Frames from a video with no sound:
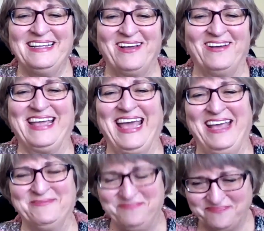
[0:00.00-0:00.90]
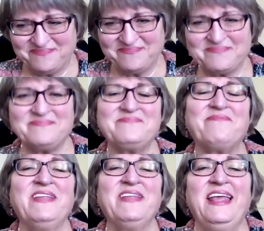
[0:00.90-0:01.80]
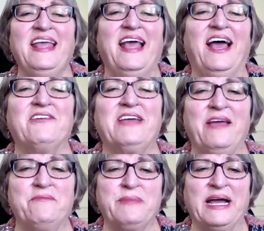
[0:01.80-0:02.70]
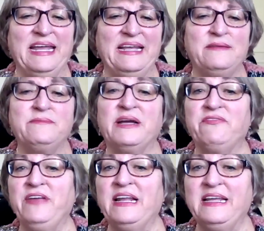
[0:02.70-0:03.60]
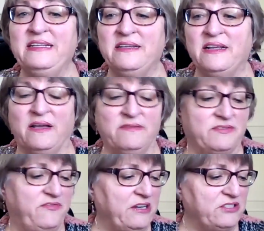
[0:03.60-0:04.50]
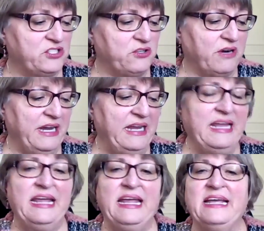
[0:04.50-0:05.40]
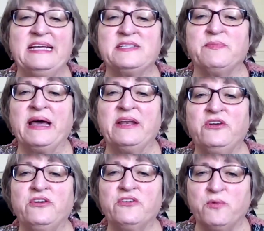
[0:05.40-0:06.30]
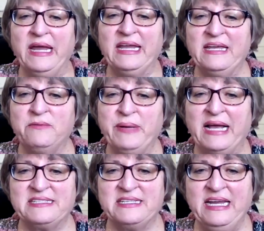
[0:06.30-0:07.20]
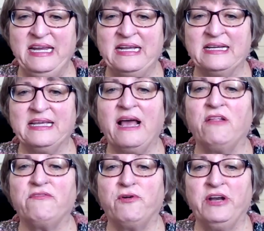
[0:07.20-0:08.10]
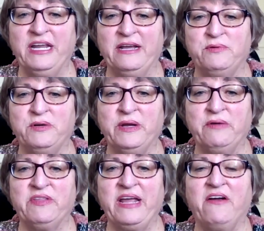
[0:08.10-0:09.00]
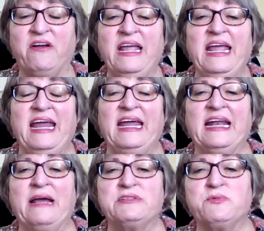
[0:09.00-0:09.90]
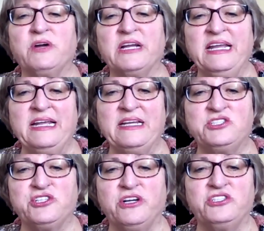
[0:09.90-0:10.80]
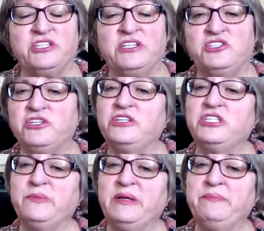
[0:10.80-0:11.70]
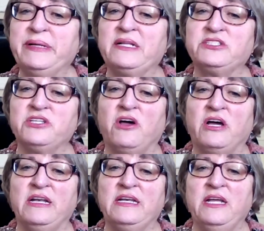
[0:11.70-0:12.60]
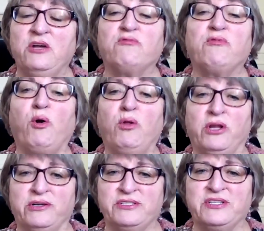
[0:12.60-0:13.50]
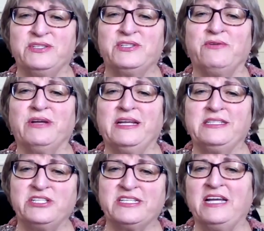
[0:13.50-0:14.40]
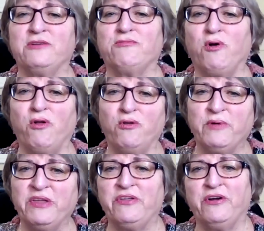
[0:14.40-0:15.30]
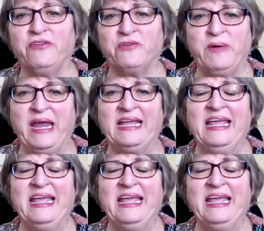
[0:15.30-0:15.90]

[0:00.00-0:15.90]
Okay. Okay, my feeling fear story is about an earthquake in Pasadena, California, when we were there. And I was working at a church, and the church had been built on rollers, so it could just kind of roll with the earthquake.